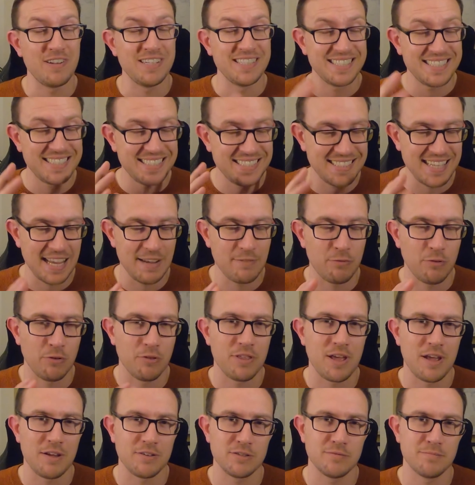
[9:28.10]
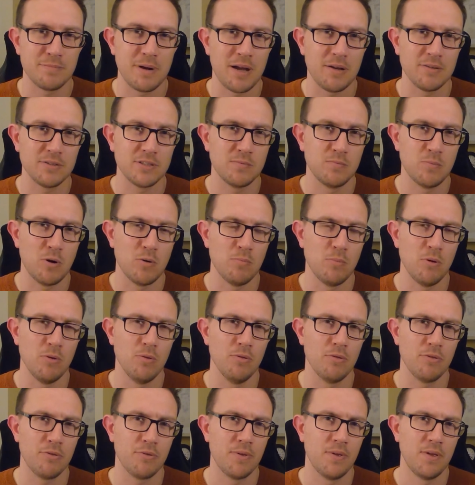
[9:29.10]
even several £1,000s in 1
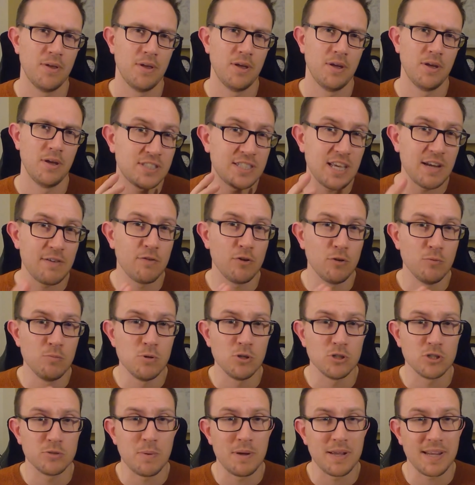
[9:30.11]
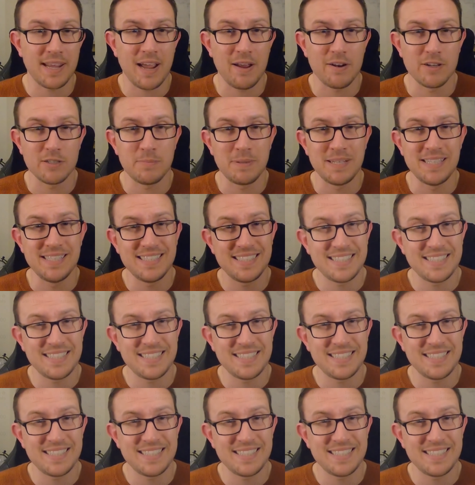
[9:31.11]
month. For several months, my account has